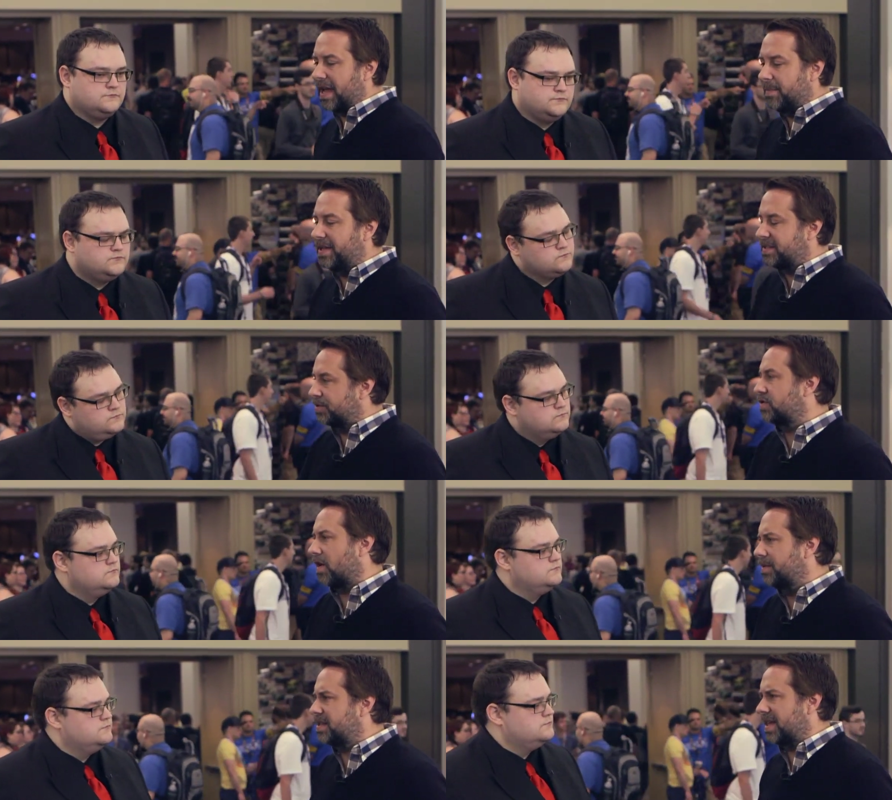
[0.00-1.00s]
Speaker 1: think anybody
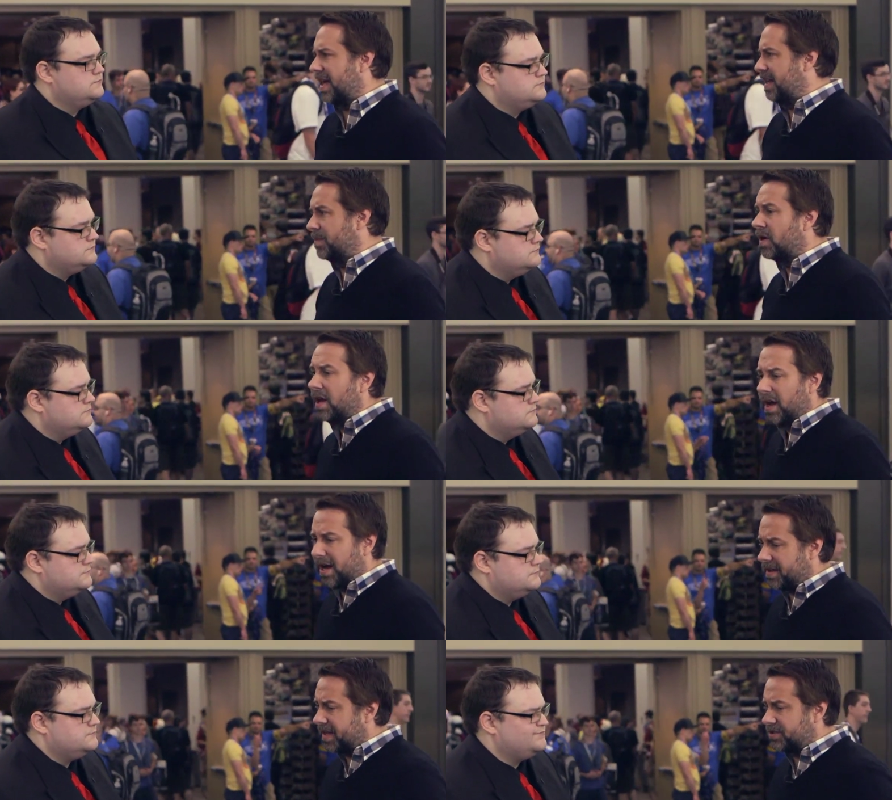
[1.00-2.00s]
subscribes to that anymore.
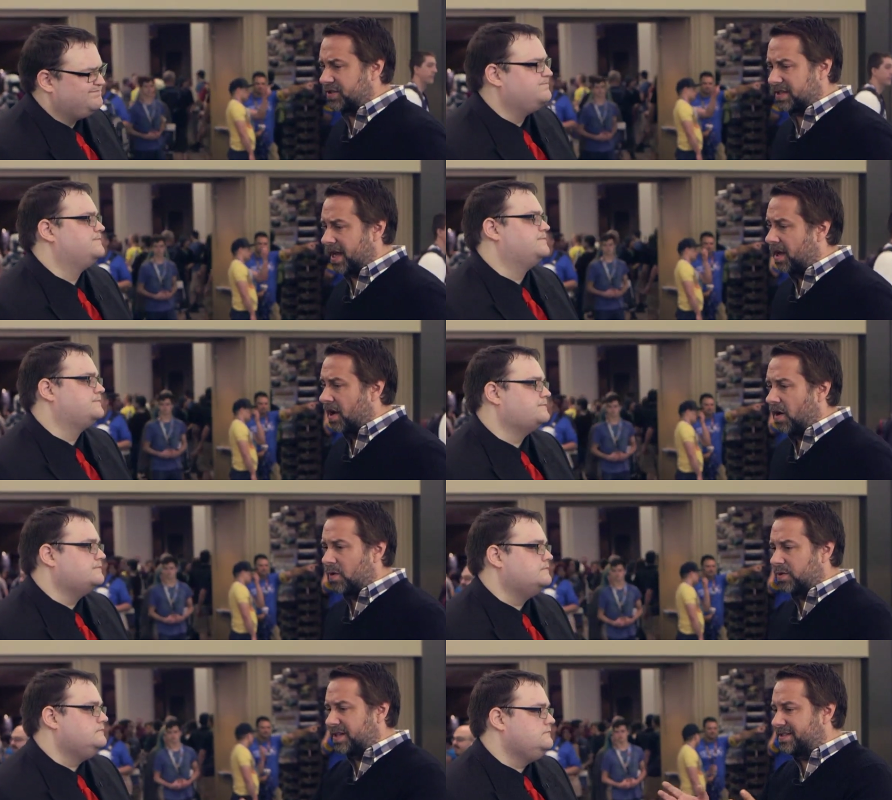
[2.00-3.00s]
I think it's just like,
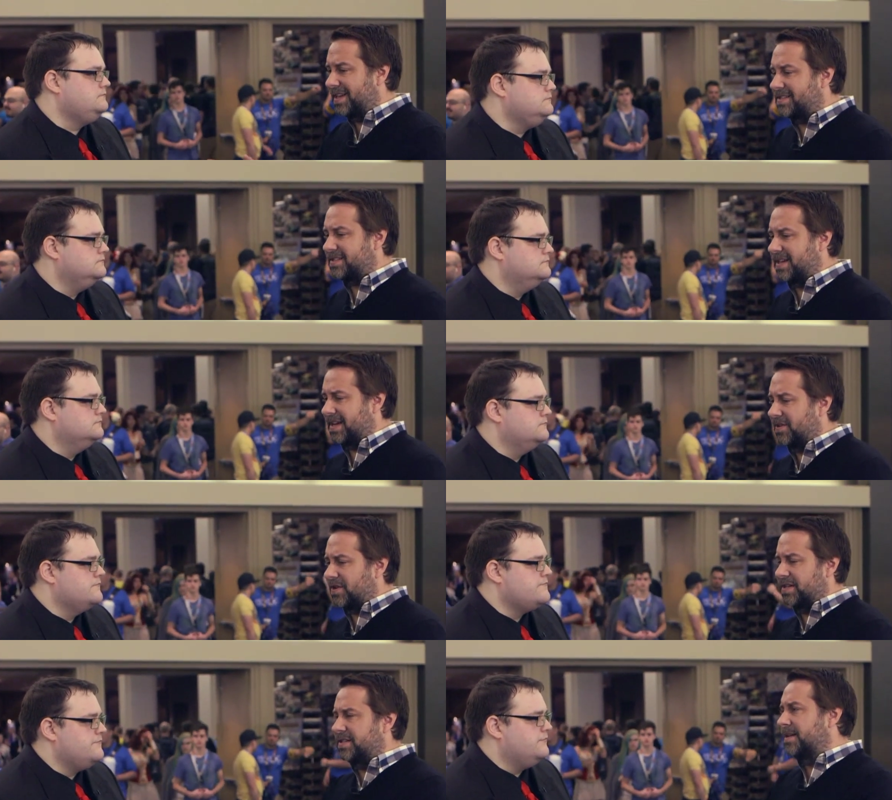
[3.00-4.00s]
oh, there's this, and
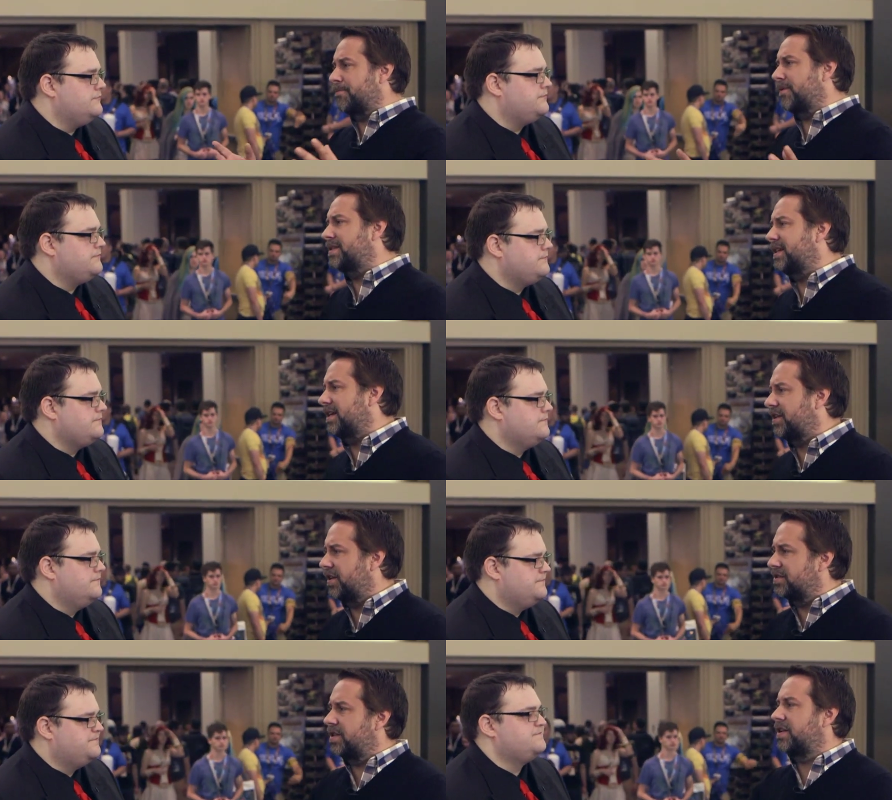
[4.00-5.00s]
look at it, pretty, and
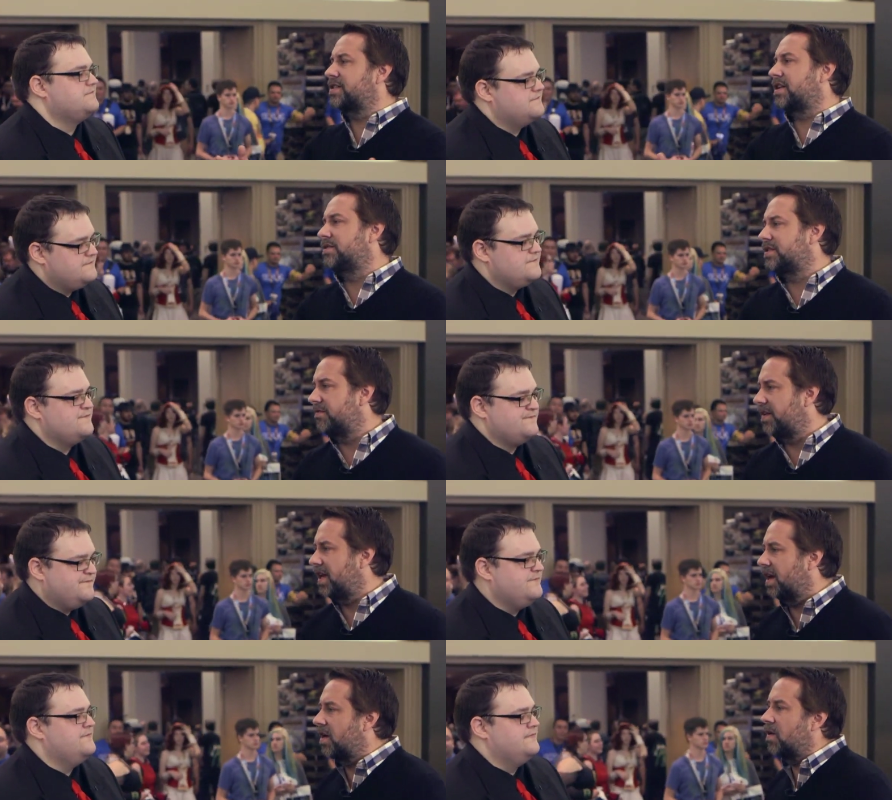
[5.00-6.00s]
here's the exclusive
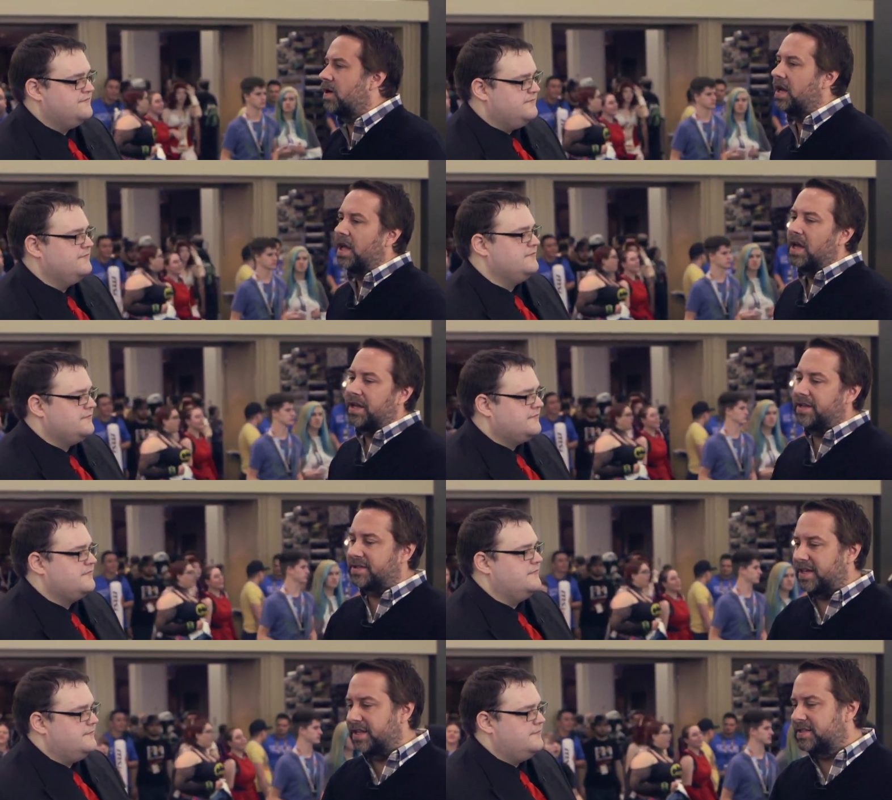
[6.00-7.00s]
video, and
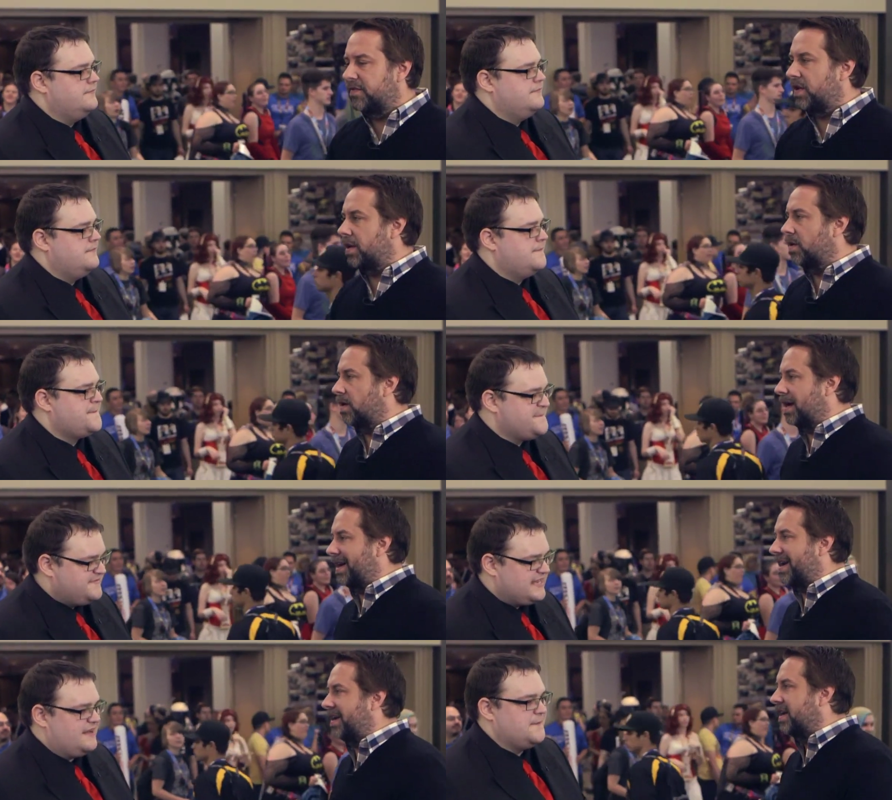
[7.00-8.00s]
here's the interview,
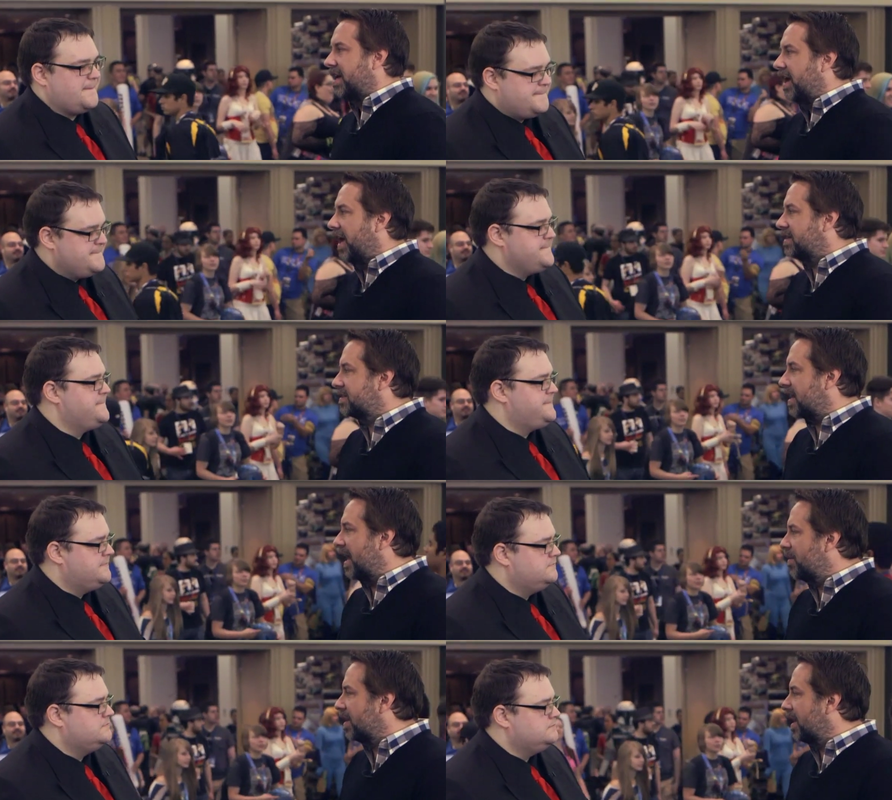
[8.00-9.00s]
and yeah. it's.
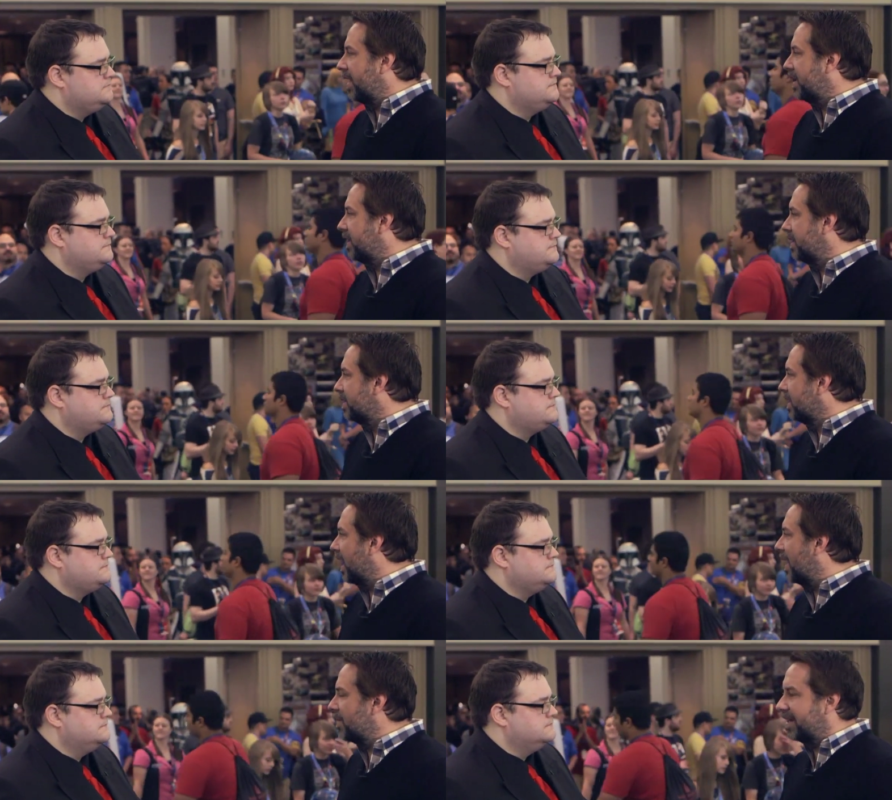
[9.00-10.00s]
I would like,
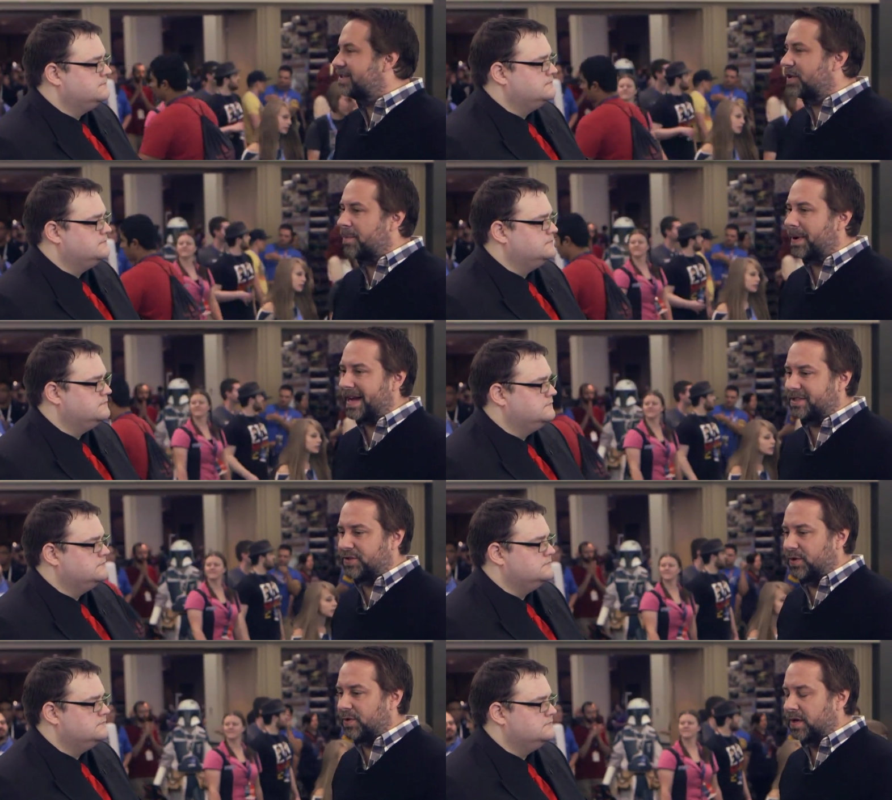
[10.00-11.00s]
I would like to go back
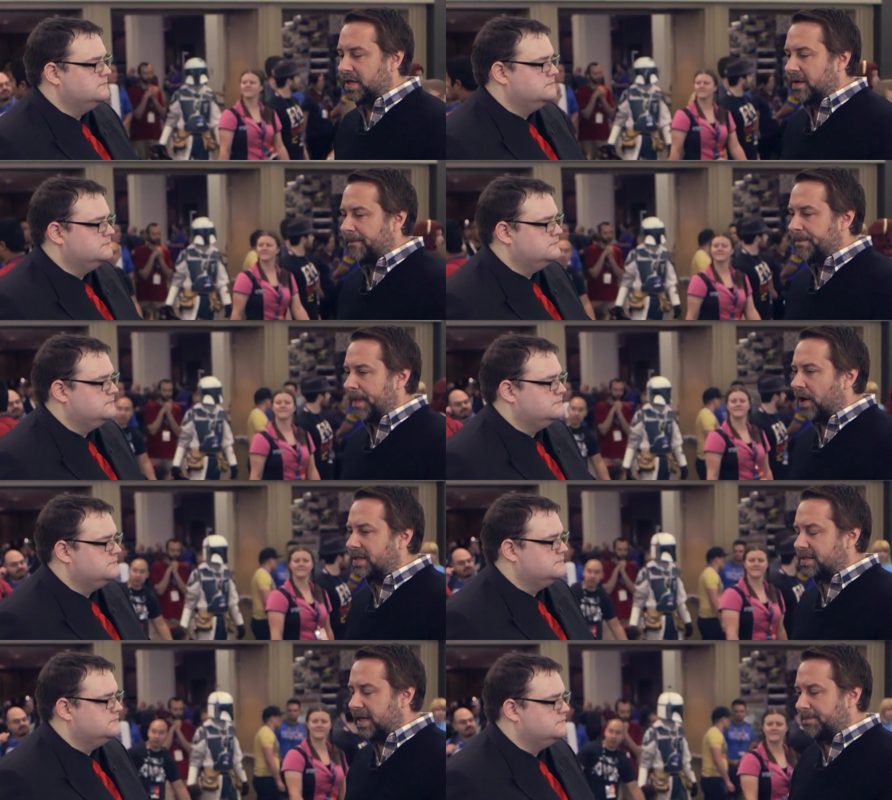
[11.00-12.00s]
to
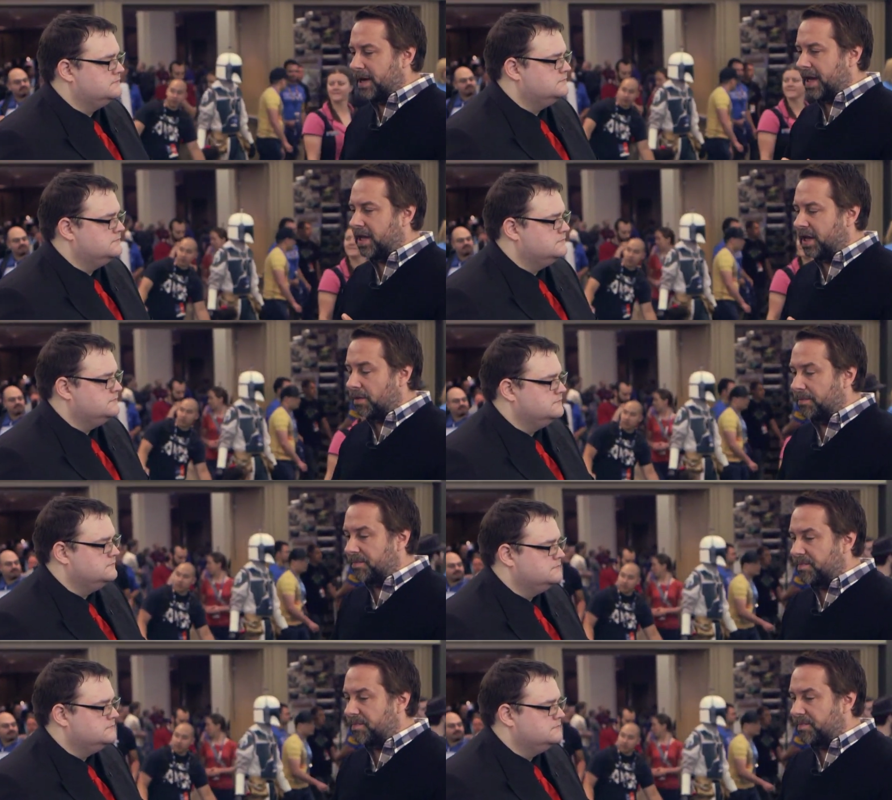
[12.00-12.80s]
honestly, uh, you know,